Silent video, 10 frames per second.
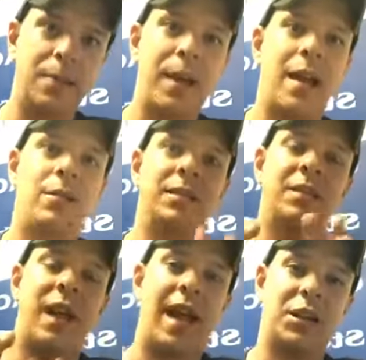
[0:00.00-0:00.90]
their balance
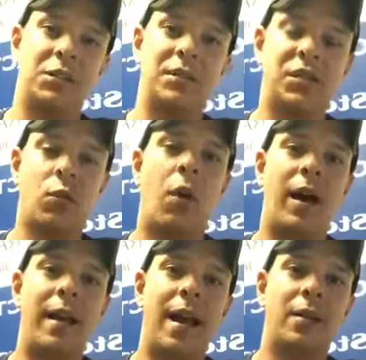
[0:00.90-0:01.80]
and to actually
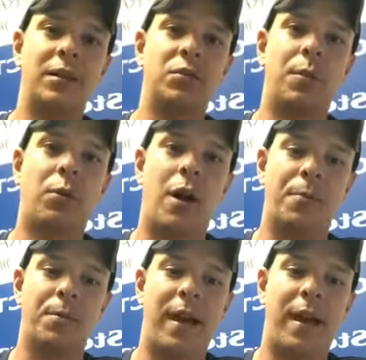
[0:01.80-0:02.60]
squat down into a proper